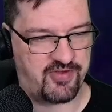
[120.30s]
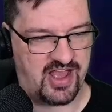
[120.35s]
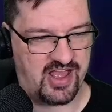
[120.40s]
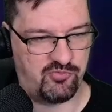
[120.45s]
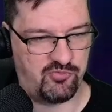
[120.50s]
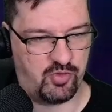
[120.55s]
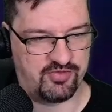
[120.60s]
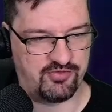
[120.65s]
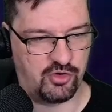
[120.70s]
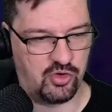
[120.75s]
we
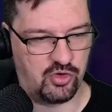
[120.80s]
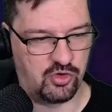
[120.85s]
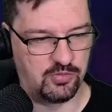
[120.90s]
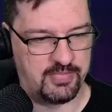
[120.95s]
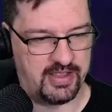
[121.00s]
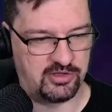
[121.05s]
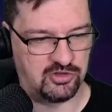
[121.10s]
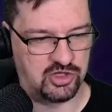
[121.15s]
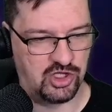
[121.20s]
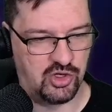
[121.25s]
have an Old Man
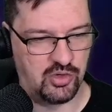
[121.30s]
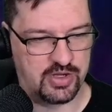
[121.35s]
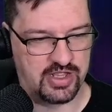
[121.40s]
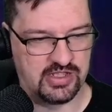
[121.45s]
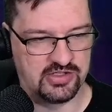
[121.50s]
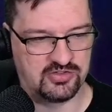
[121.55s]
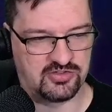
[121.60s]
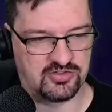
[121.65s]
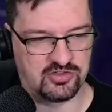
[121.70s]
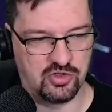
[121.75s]
Logan,
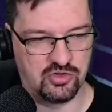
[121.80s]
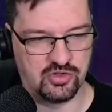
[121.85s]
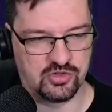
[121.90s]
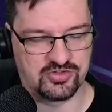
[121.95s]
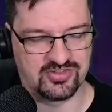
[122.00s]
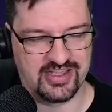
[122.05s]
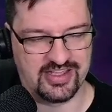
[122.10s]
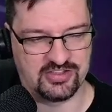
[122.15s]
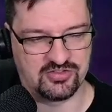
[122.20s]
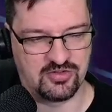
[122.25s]
so it looks
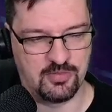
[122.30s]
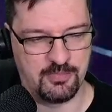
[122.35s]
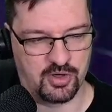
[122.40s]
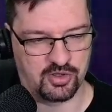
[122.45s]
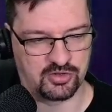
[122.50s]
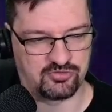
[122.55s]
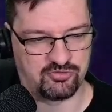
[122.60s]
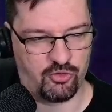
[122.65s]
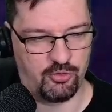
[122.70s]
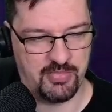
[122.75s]
like some Mercs
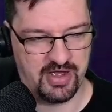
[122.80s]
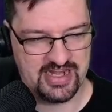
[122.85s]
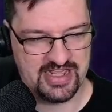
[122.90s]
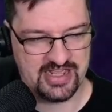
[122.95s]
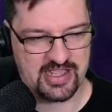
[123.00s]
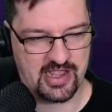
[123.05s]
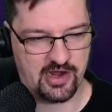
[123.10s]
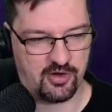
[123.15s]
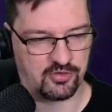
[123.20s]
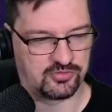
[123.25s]
for Money
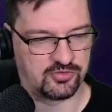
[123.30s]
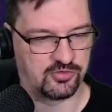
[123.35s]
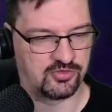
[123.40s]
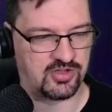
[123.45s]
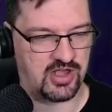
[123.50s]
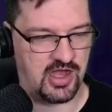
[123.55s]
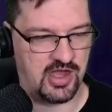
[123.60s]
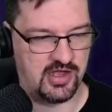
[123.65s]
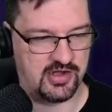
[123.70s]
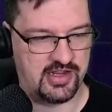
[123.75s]
characters
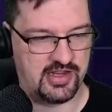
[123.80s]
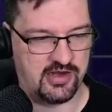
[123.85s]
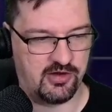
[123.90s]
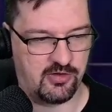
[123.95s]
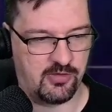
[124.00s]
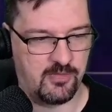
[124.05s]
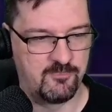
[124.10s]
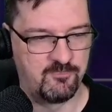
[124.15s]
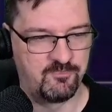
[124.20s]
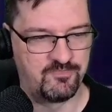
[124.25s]
on here.
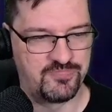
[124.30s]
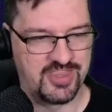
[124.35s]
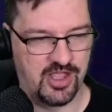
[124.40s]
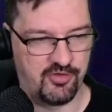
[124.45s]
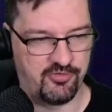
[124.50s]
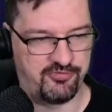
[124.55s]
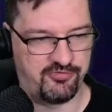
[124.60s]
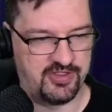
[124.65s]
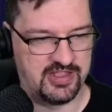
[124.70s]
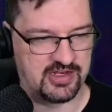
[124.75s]
A
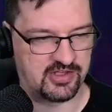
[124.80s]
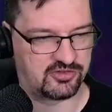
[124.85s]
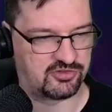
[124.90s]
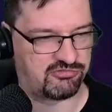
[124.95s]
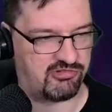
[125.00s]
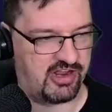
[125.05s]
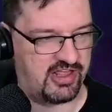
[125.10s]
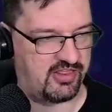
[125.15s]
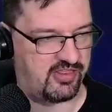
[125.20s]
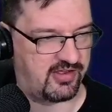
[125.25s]
Phoenix
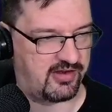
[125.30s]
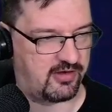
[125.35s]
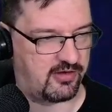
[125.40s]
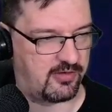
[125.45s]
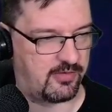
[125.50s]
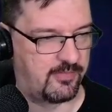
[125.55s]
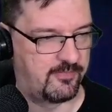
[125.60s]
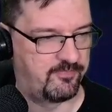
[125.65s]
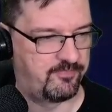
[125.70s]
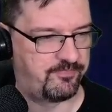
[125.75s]
right there.
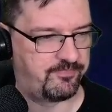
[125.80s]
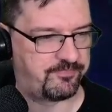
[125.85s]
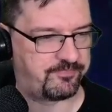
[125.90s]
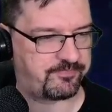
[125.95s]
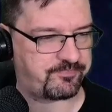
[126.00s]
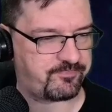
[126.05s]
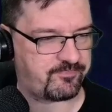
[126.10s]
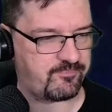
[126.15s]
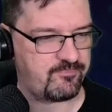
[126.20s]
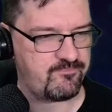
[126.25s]

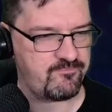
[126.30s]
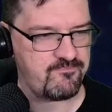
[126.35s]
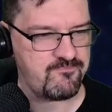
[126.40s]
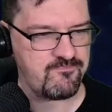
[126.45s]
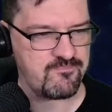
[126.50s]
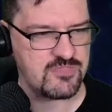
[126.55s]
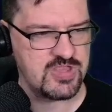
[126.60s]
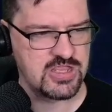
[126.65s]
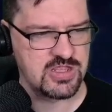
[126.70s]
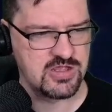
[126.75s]

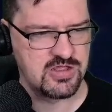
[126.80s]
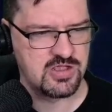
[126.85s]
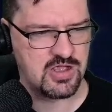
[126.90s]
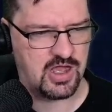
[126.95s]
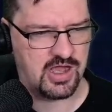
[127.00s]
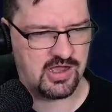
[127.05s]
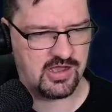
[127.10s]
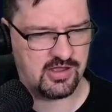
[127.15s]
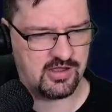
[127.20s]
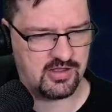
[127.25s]

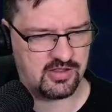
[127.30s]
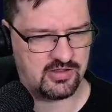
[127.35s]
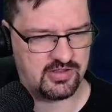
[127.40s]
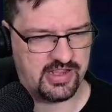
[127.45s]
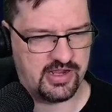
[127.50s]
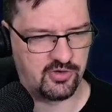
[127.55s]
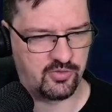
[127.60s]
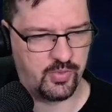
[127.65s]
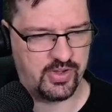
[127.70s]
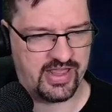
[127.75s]
Here
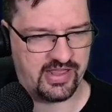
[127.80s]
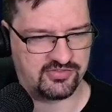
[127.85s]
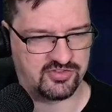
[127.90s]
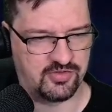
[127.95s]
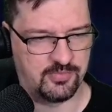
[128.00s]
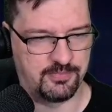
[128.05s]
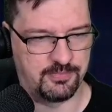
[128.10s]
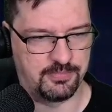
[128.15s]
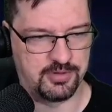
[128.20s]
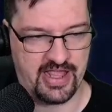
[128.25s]
we have some
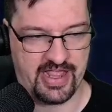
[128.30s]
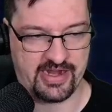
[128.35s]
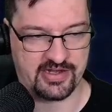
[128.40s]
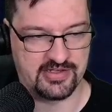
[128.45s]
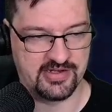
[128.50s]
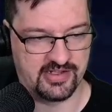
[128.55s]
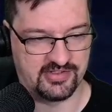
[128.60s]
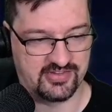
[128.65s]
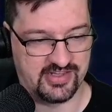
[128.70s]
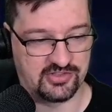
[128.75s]
Black
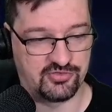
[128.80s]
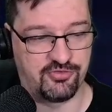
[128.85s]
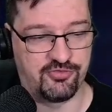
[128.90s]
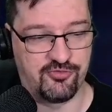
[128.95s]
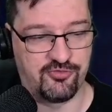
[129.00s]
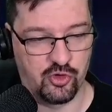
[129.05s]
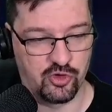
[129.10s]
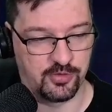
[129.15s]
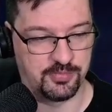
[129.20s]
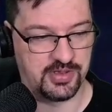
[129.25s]
Knights. That's
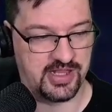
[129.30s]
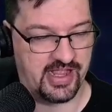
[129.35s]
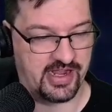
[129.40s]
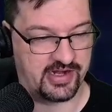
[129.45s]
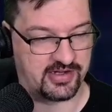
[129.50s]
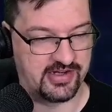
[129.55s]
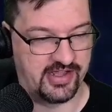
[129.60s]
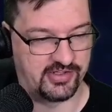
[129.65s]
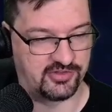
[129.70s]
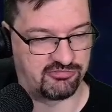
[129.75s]
4 Black
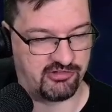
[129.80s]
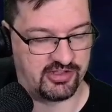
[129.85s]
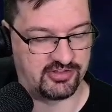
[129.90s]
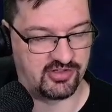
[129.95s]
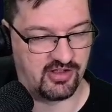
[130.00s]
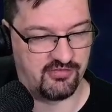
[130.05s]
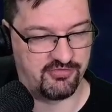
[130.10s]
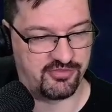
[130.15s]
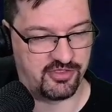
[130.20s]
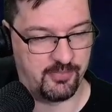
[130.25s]
Knights right
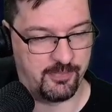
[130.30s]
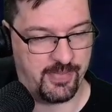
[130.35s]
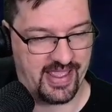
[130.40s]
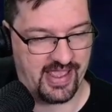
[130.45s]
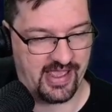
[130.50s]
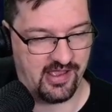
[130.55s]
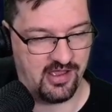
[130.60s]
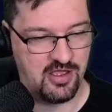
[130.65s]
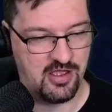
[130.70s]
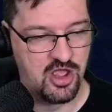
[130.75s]
off the
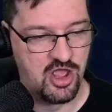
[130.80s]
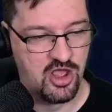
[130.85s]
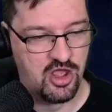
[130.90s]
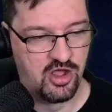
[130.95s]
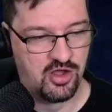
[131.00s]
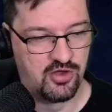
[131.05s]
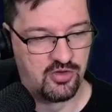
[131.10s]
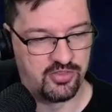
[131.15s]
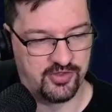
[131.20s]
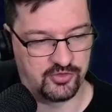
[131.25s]
bat.
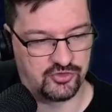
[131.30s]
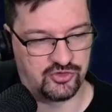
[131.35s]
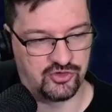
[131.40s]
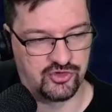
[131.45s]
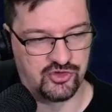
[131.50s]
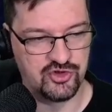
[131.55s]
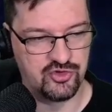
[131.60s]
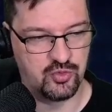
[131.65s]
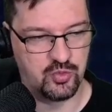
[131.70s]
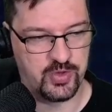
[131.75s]
There's 2
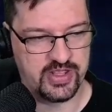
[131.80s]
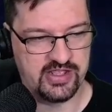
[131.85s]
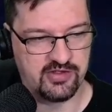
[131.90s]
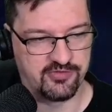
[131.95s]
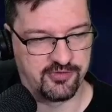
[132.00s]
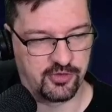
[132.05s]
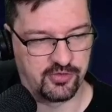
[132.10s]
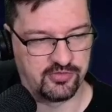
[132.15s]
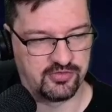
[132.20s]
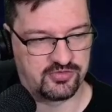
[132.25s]

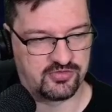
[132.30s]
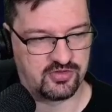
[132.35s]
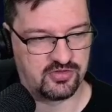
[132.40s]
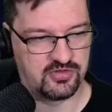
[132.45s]
Weavers.